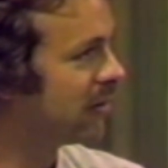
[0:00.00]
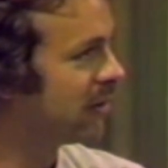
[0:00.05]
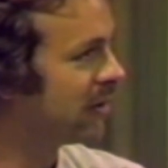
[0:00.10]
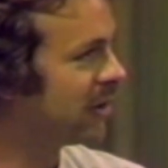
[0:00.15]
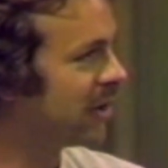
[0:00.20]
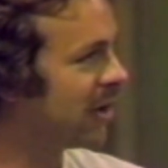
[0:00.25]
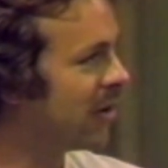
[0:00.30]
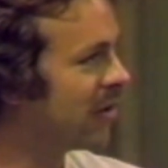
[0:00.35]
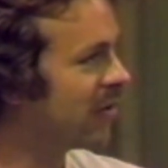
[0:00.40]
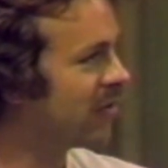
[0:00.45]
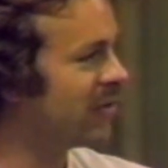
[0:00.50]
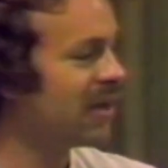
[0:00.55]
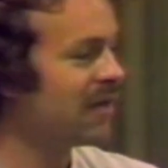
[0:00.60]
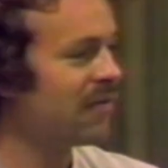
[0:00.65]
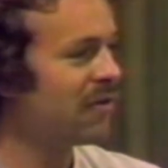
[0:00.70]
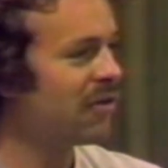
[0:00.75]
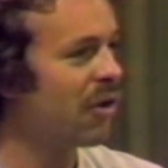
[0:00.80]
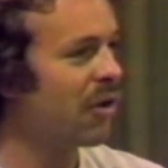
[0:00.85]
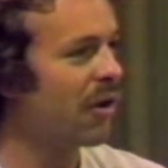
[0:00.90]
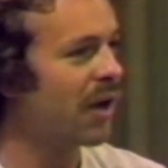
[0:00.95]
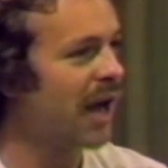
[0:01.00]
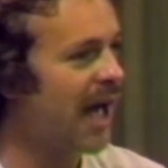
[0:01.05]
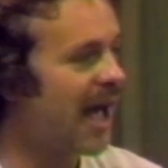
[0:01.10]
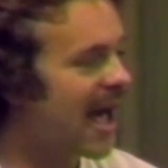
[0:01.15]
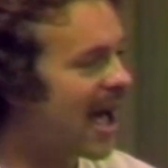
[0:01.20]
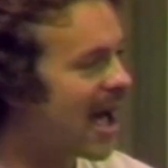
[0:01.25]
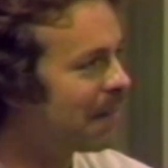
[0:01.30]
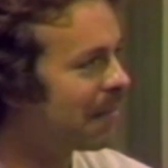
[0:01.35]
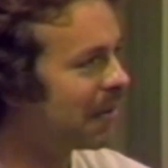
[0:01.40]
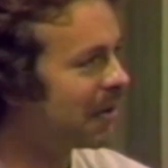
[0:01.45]
You know, even though it
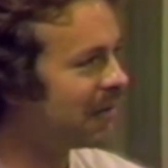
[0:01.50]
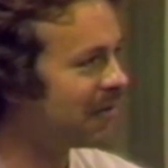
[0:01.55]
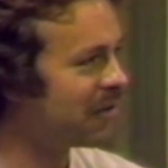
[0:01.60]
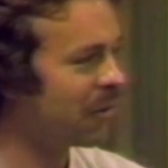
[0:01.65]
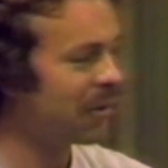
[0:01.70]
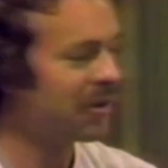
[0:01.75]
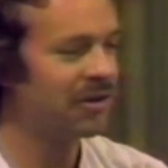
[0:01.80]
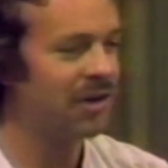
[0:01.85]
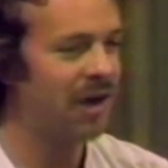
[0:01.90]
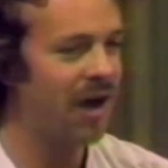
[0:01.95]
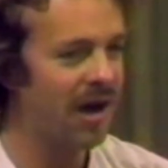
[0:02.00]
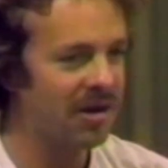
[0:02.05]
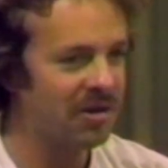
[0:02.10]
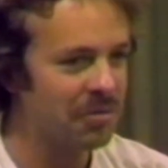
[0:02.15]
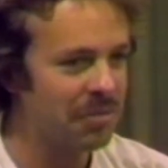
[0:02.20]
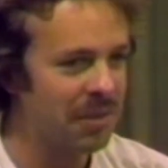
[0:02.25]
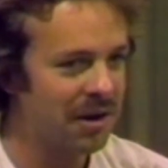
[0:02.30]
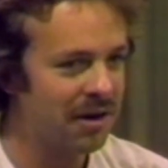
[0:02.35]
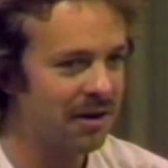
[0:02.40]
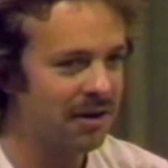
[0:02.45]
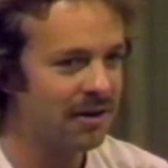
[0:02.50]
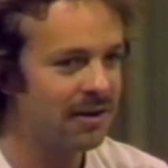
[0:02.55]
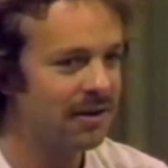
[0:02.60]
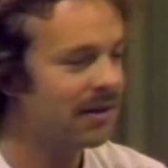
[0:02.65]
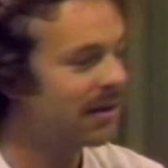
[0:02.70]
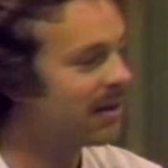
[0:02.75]
happened, even though we documented it,